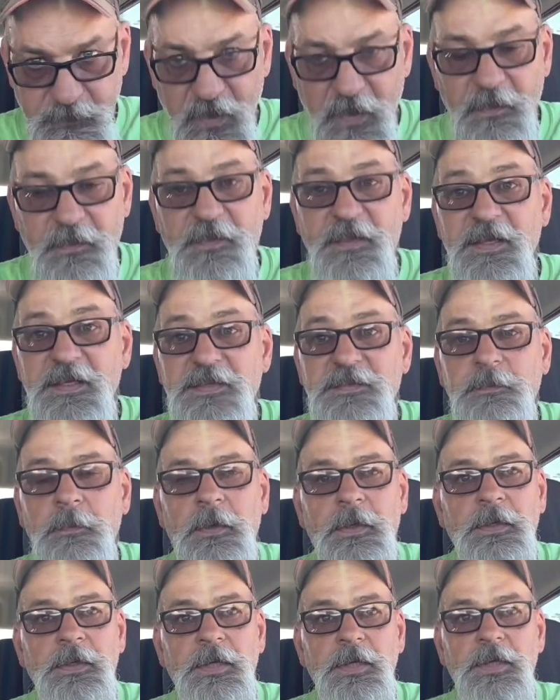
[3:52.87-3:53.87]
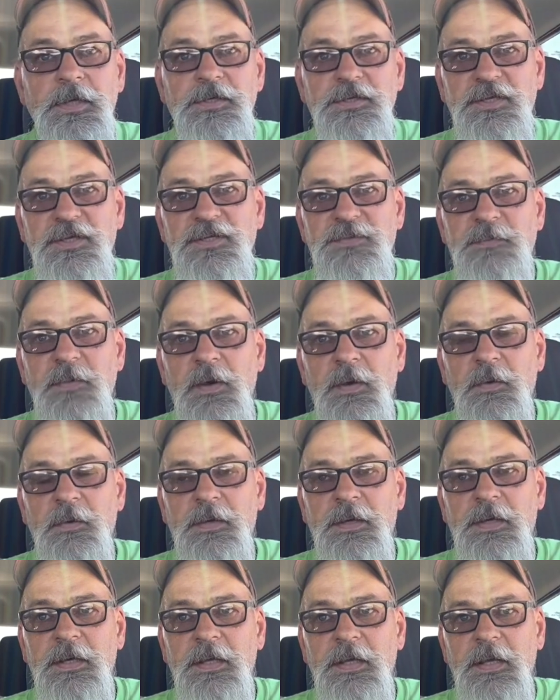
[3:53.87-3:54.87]
this one, she's
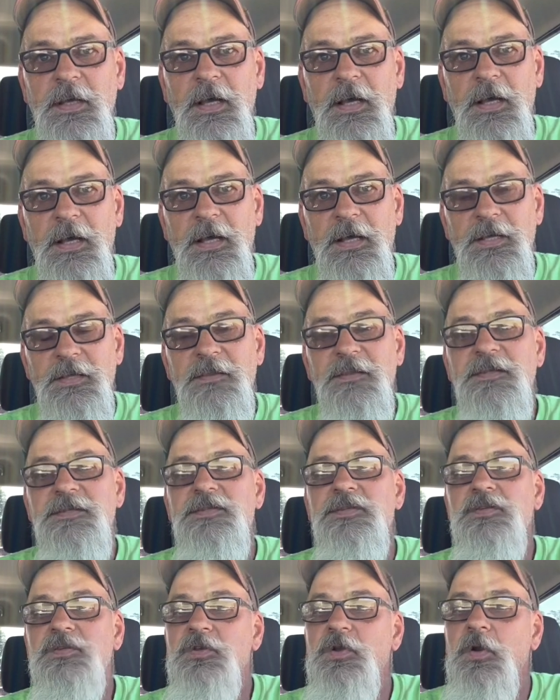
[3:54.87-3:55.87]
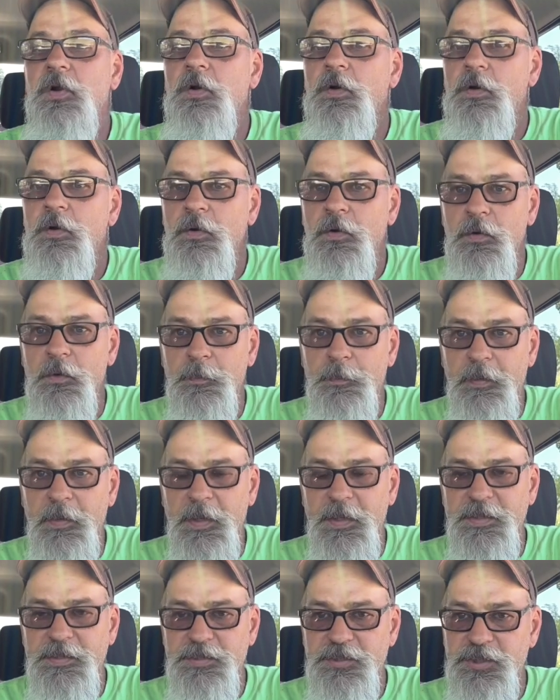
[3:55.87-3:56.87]
mowing uh, this is her
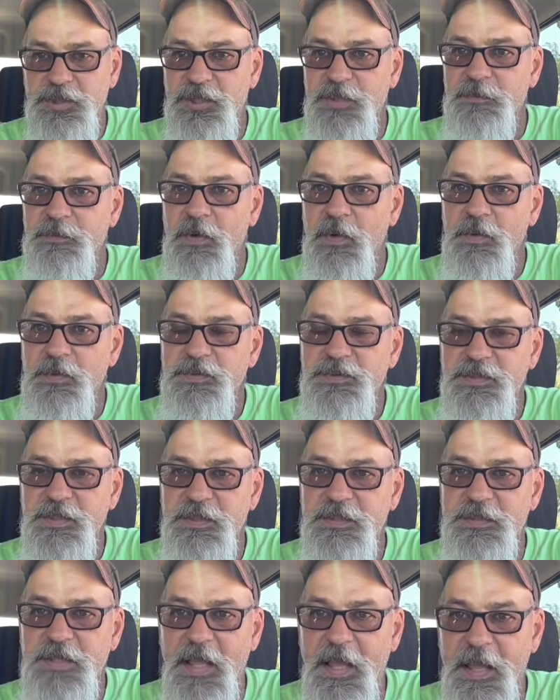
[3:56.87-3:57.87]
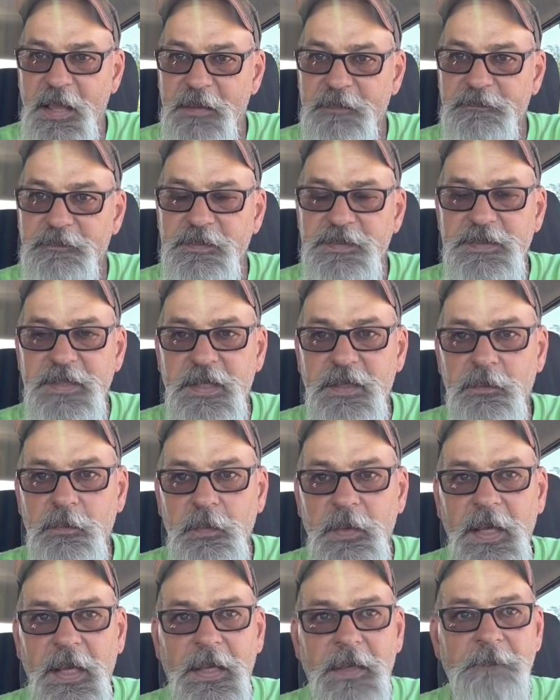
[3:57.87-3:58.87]
place. She mows this every single
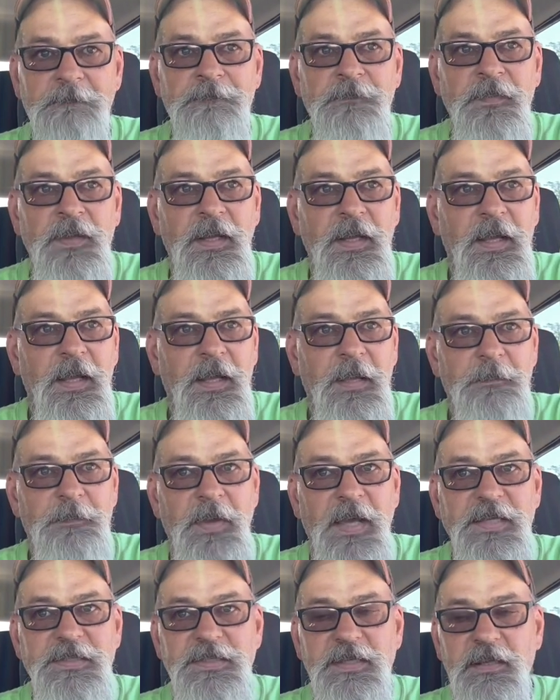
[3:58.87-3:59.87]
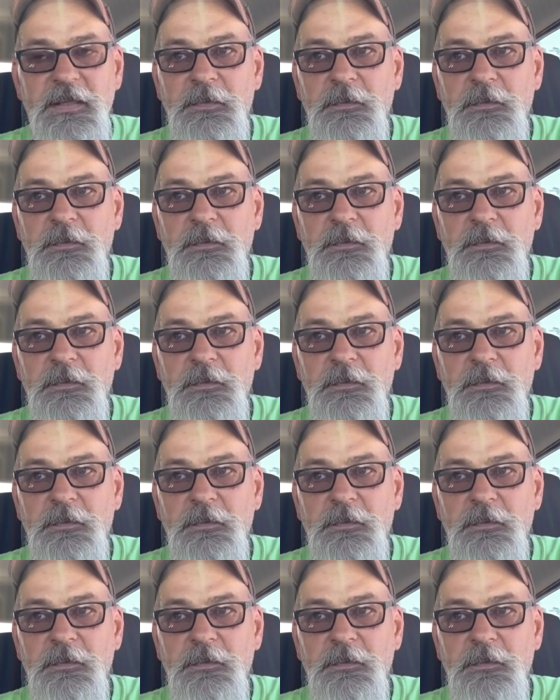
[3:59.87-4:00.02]
week. And basically